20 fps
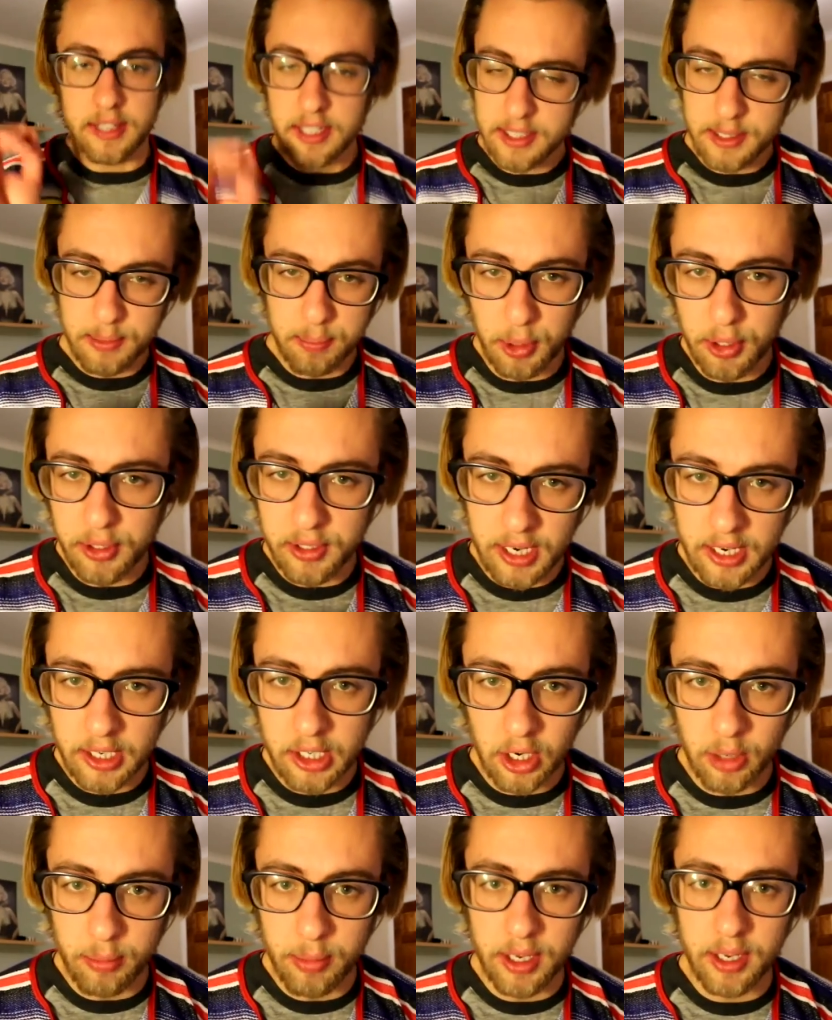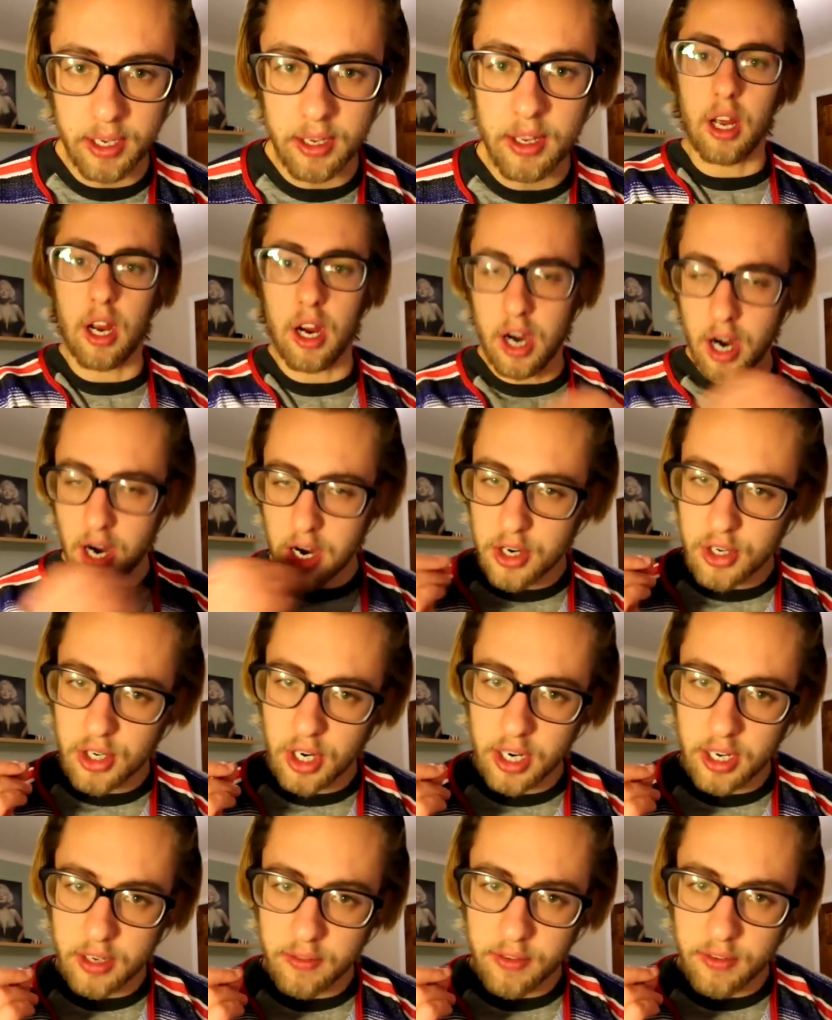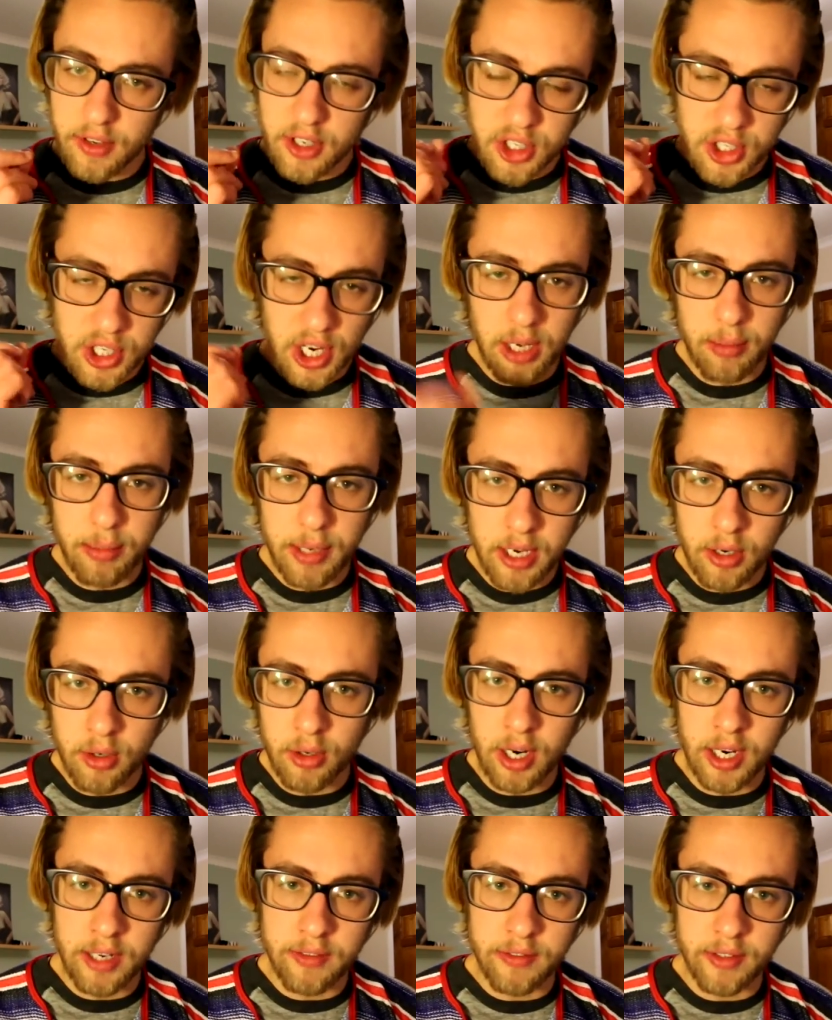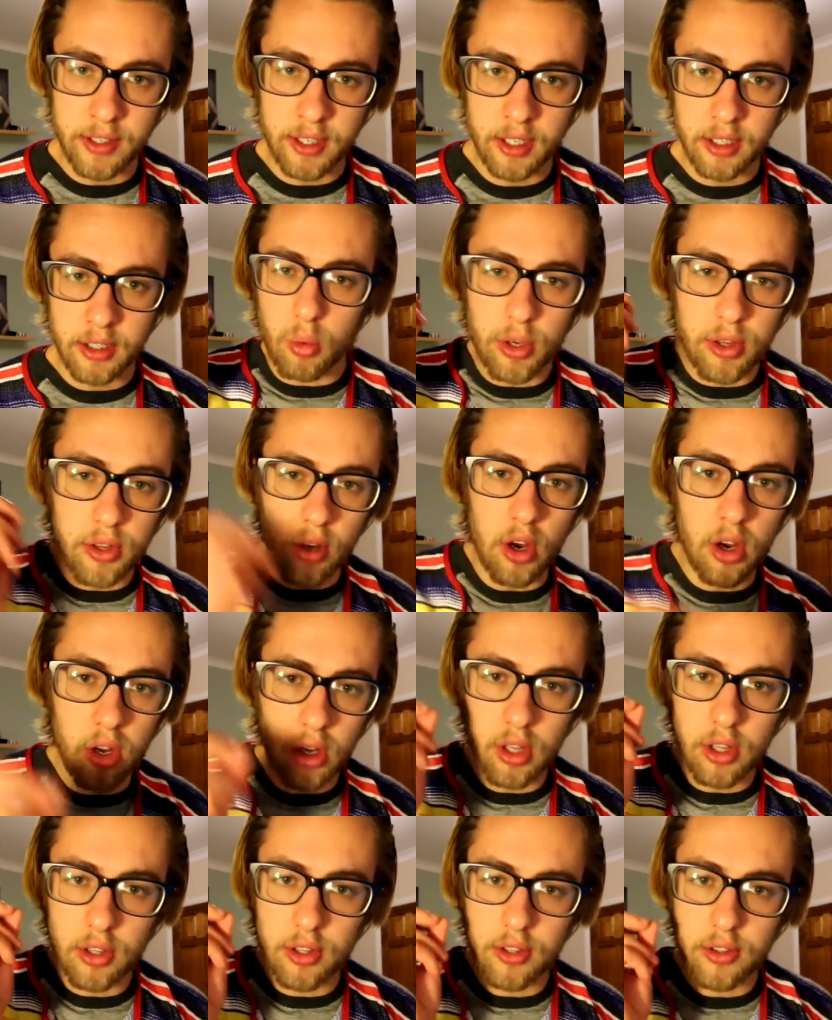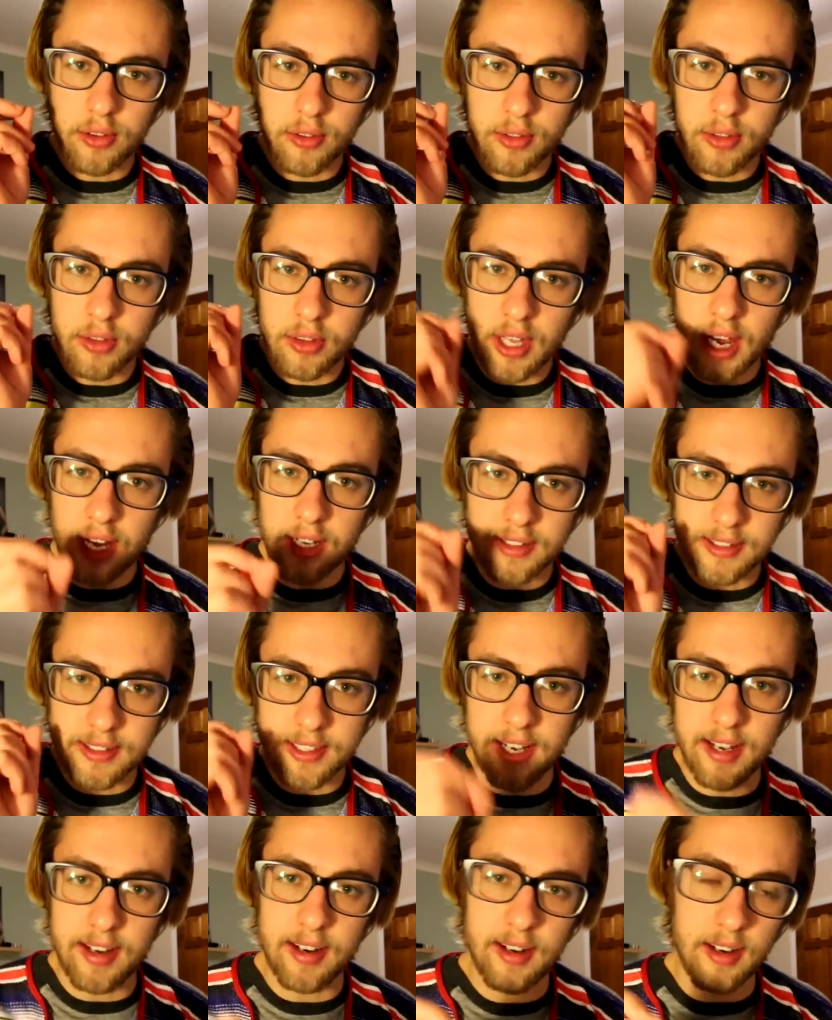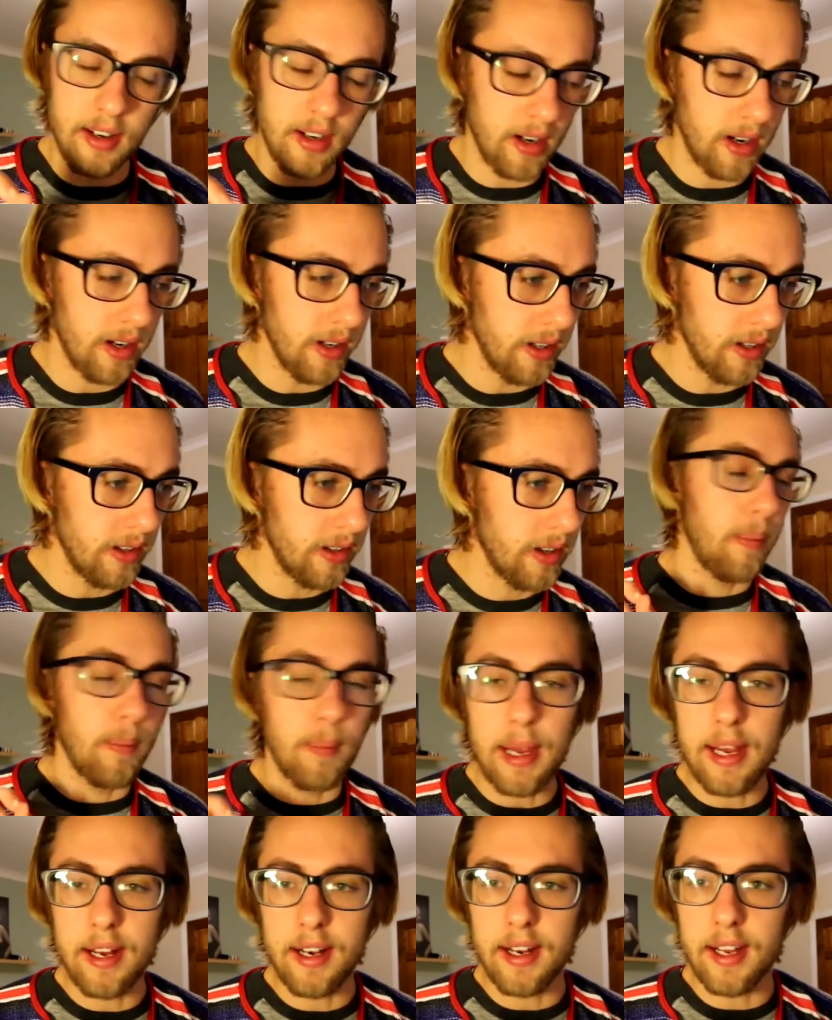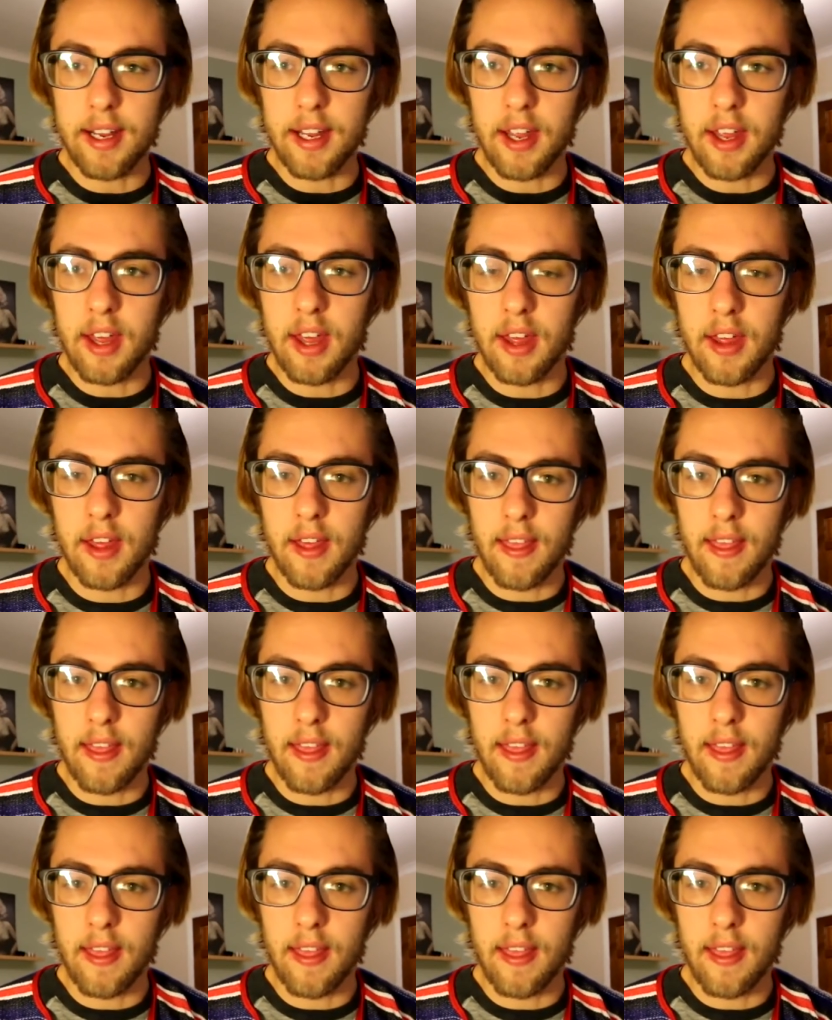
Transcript: This Monday coming, a hard drive shall be arriving with all that data on it, meaning